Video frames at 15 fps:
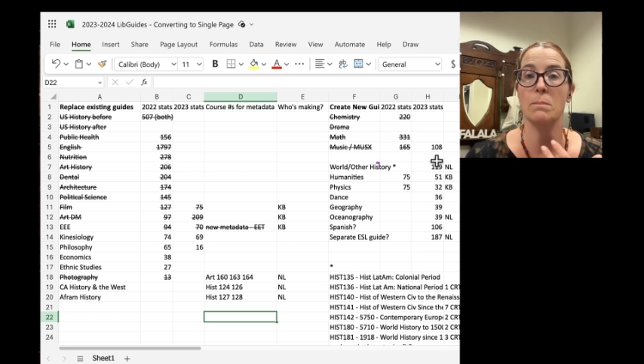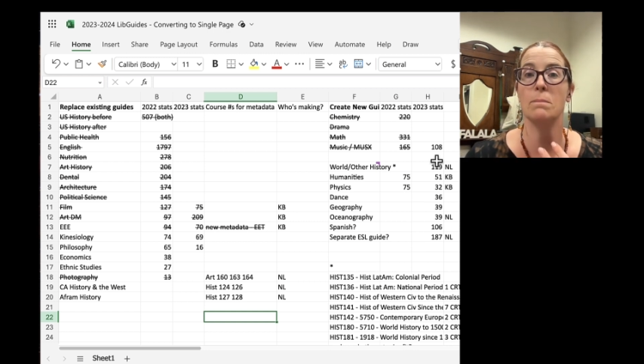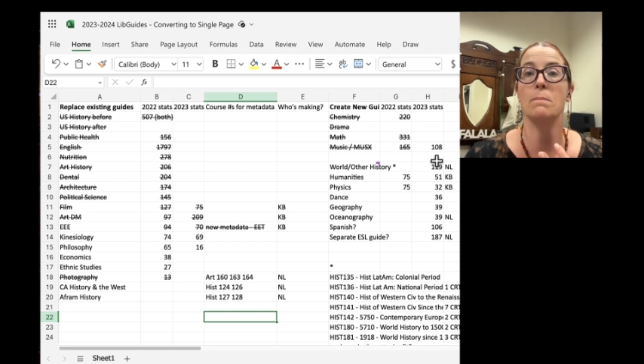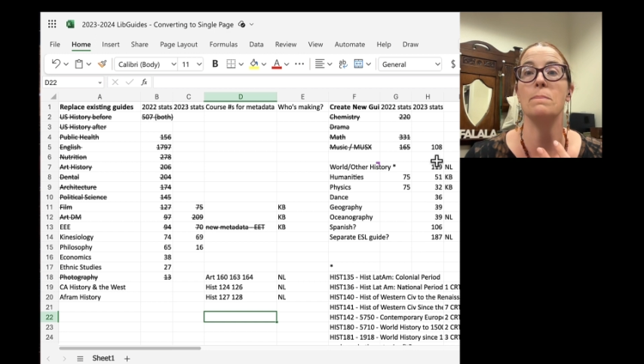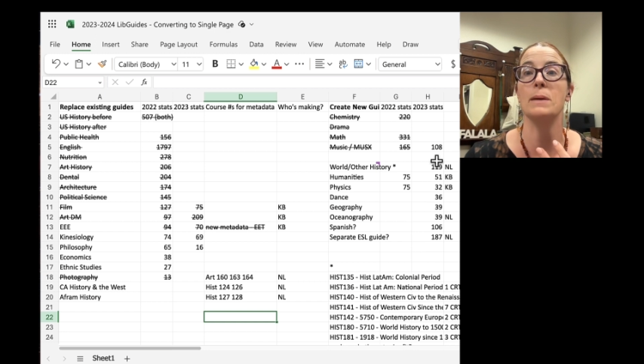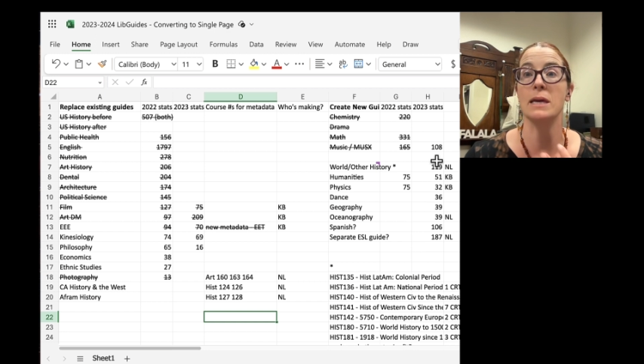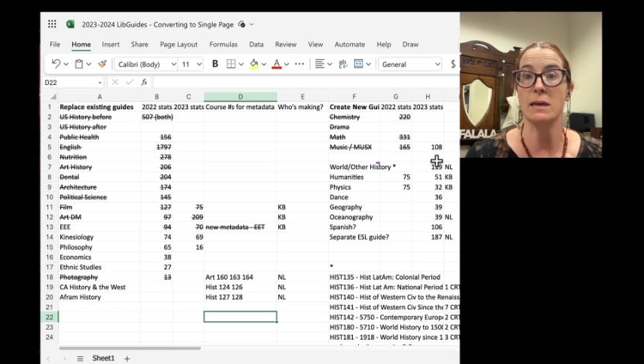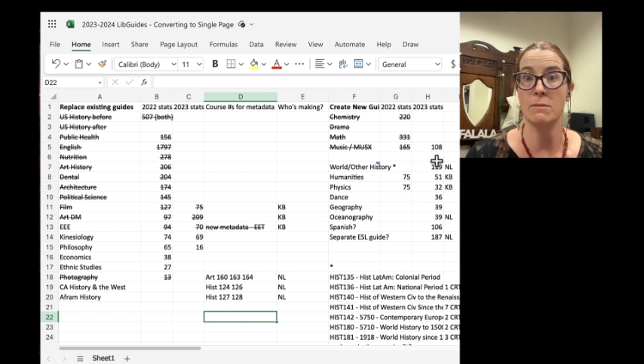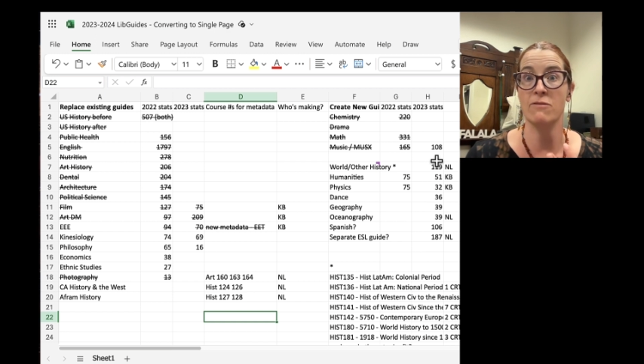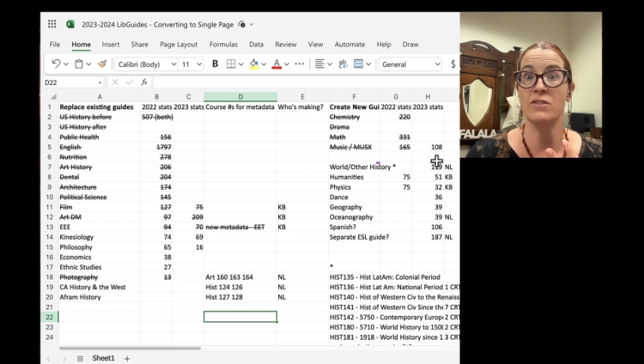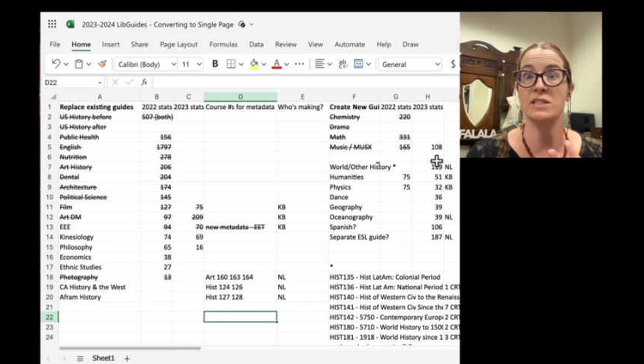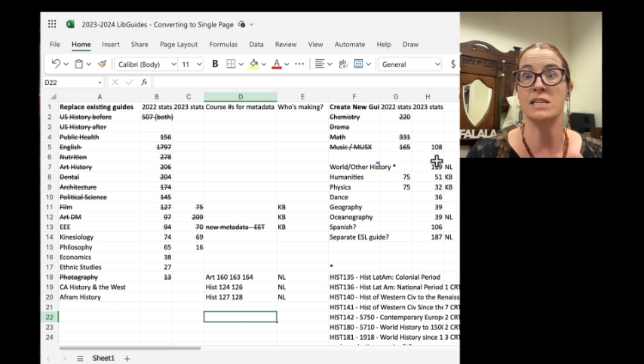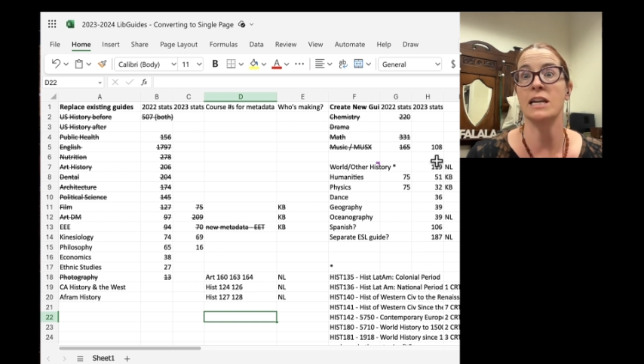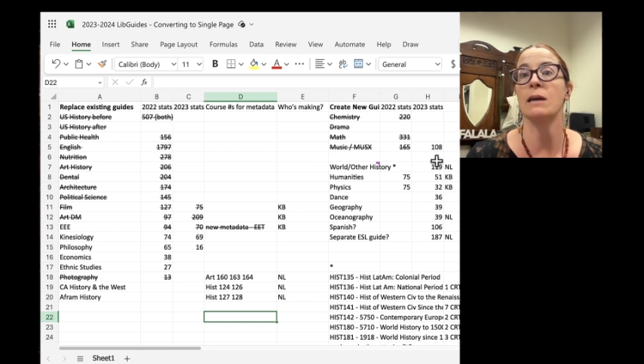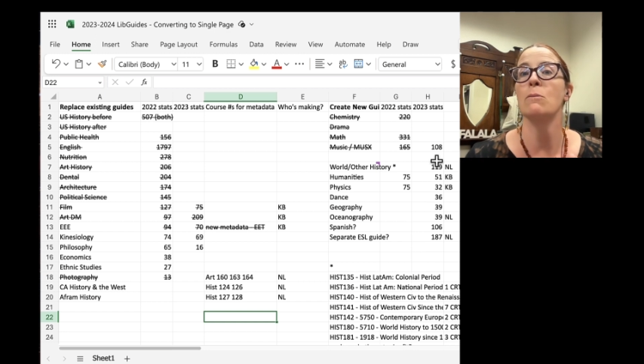be
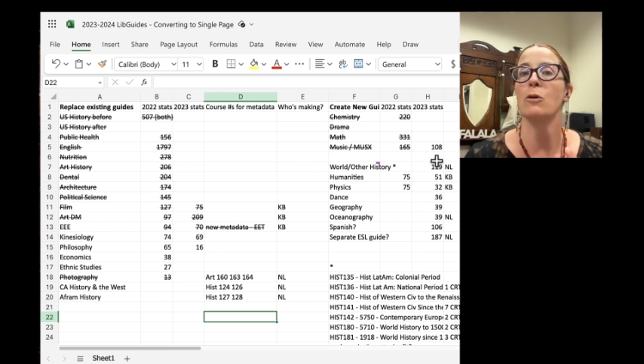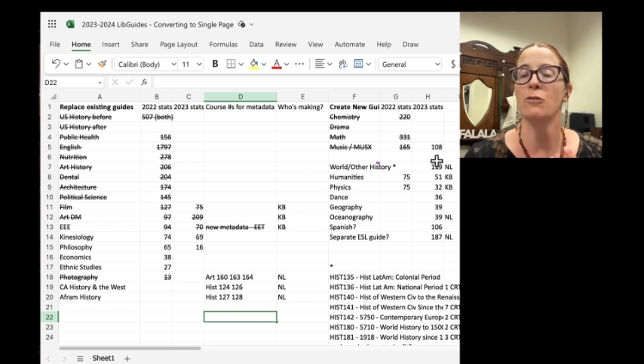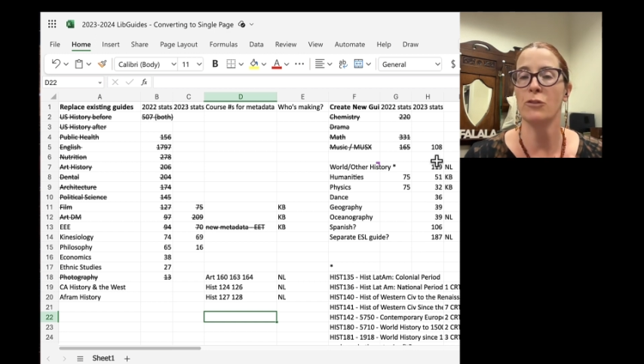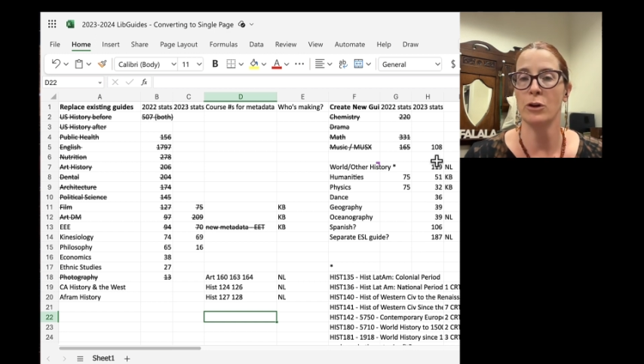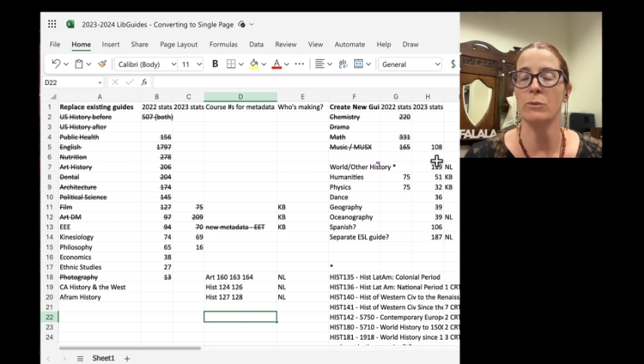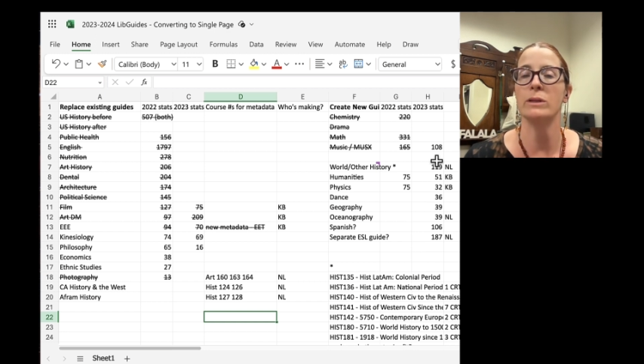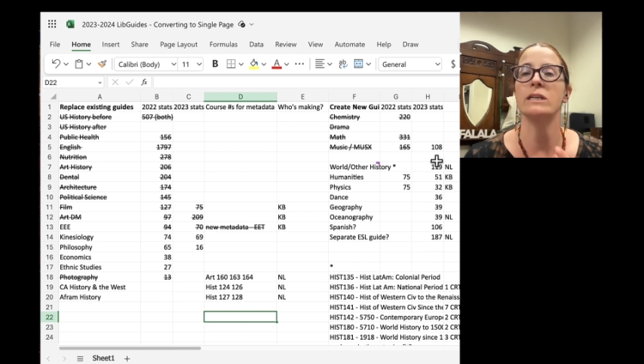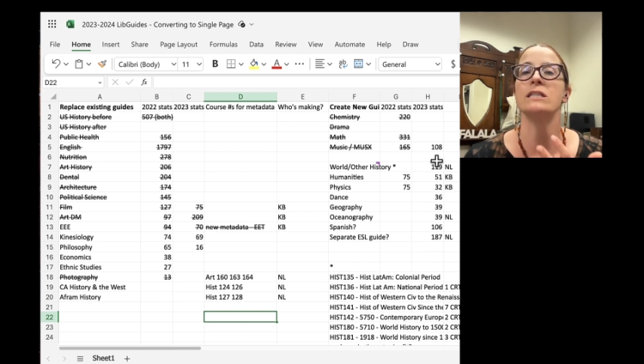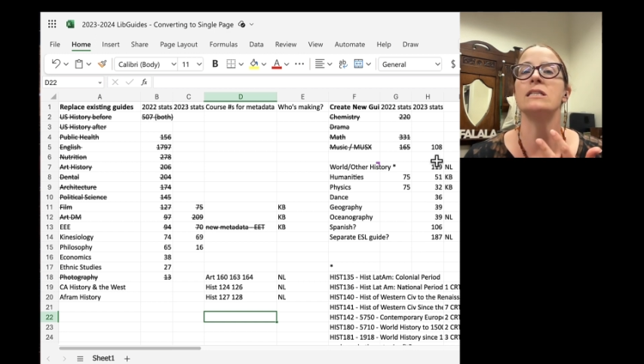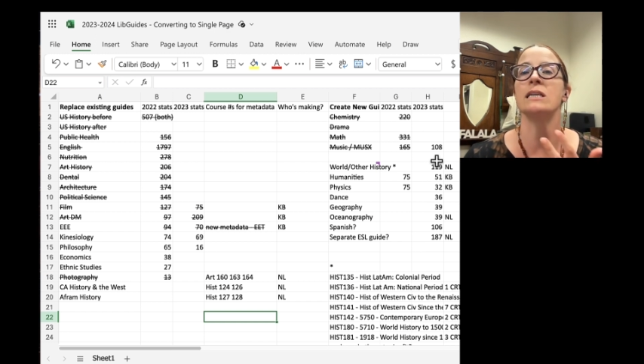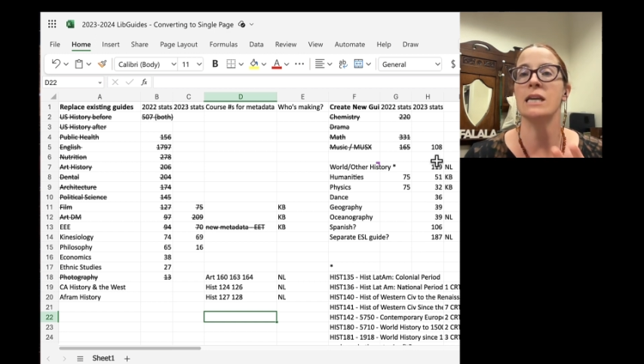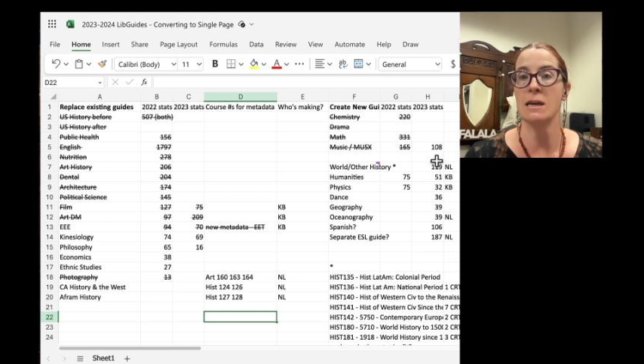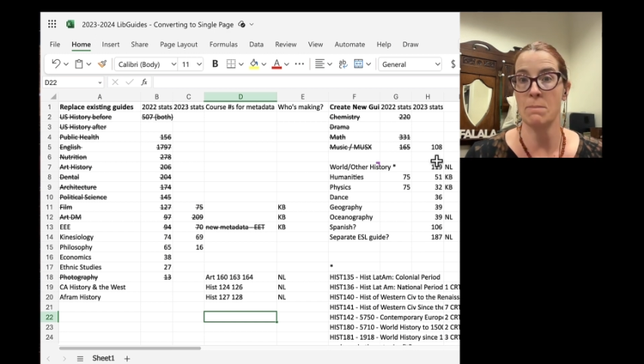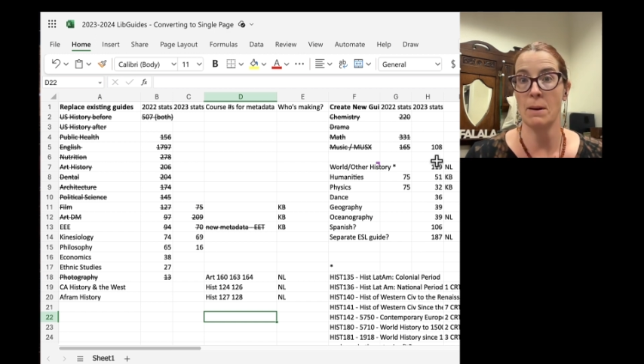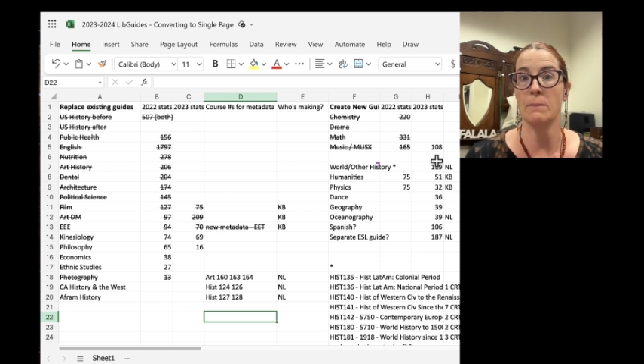visiting more frequently to
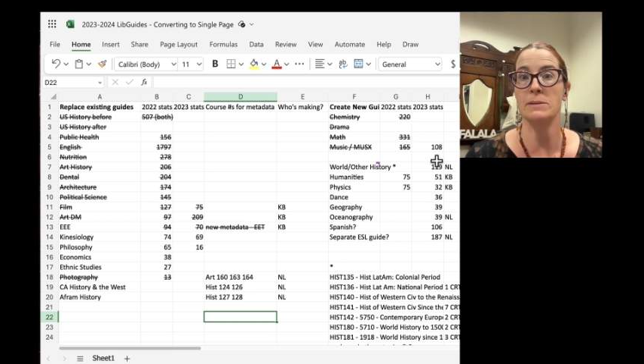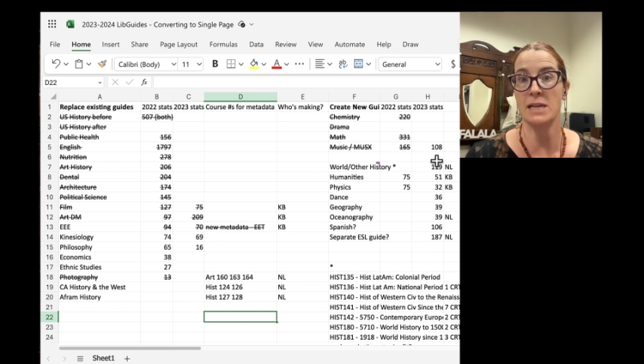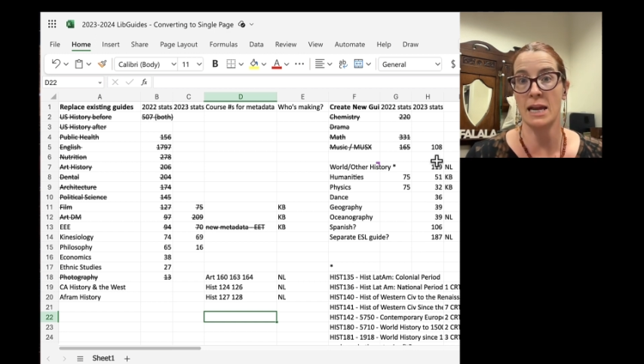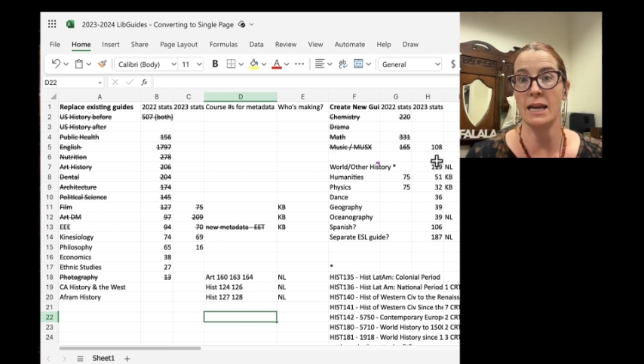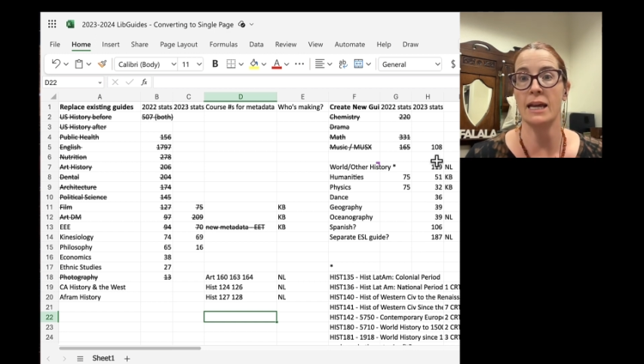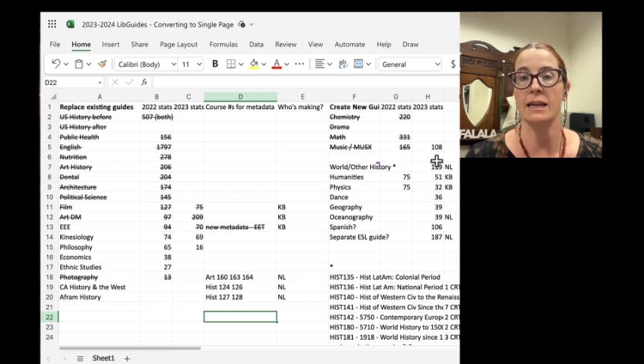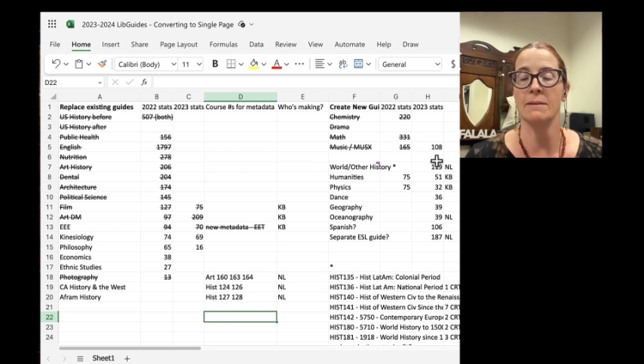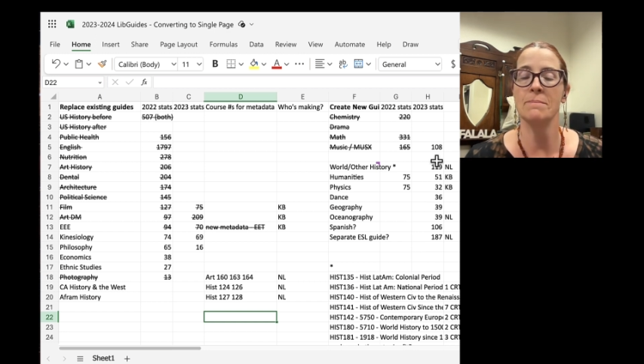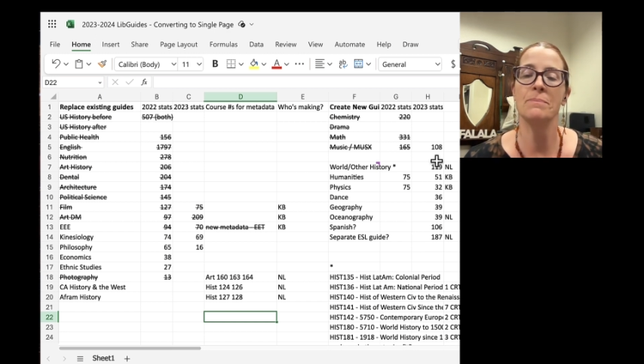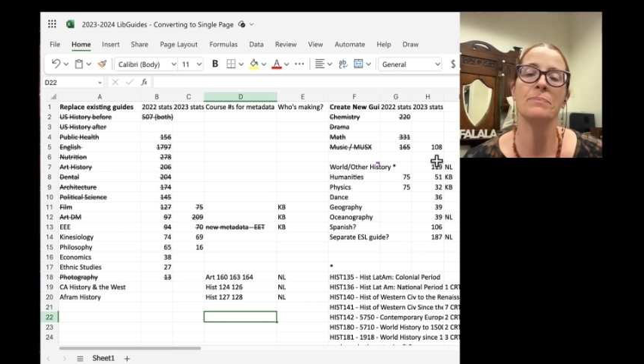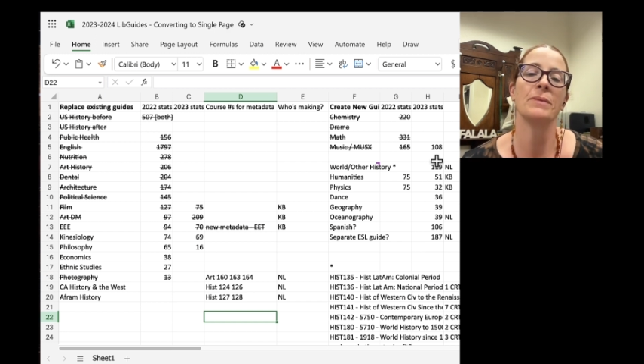keep updated.